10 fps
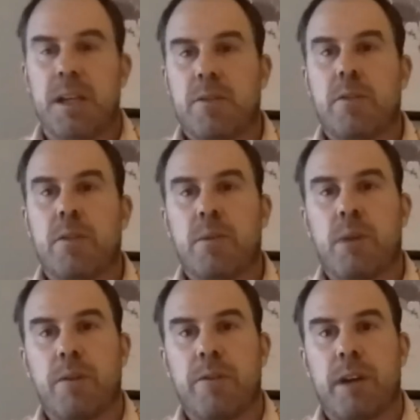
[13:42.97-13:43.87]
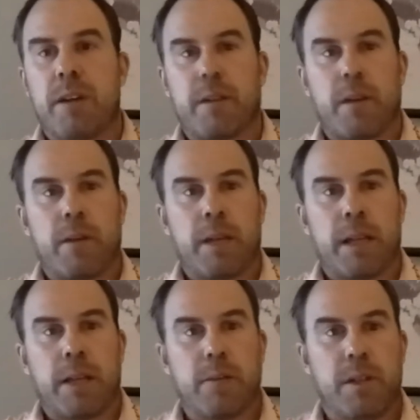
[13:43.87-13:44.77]
It took the wow factor out and
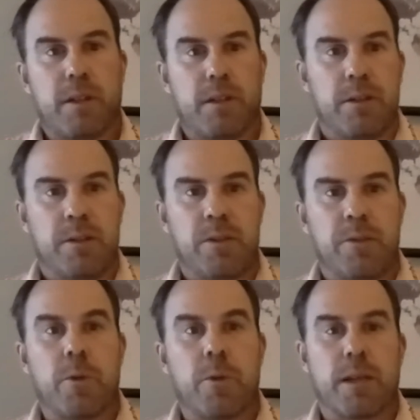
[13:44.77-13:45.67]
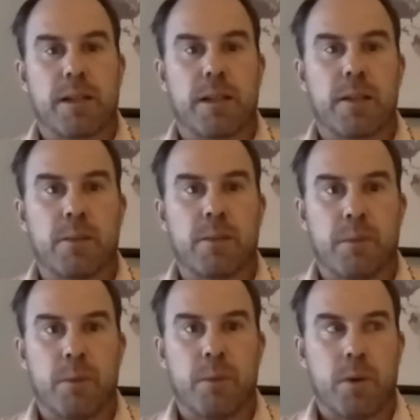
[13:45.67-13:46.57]
allowed me to, to focus a little bit
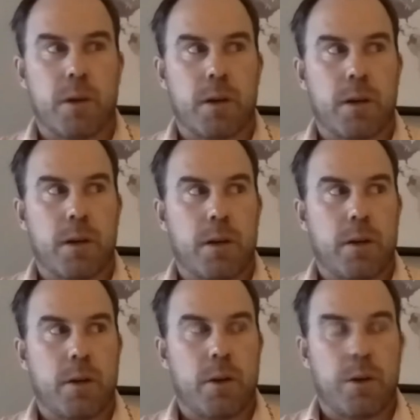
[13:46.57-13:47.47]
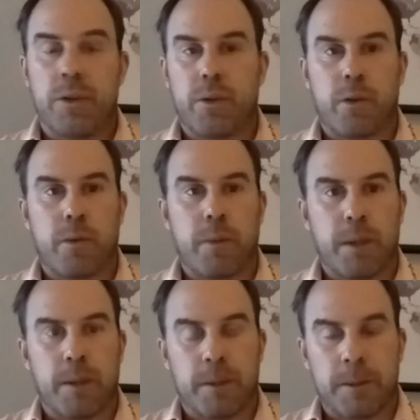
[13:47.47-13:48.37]
more on the tournament.
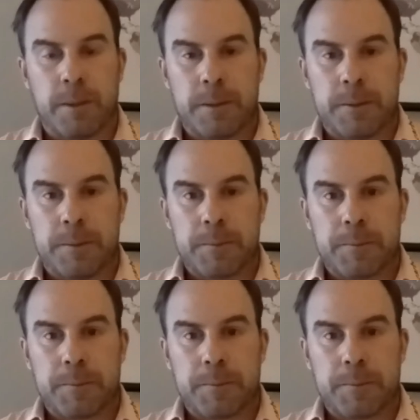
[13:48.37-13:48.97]
And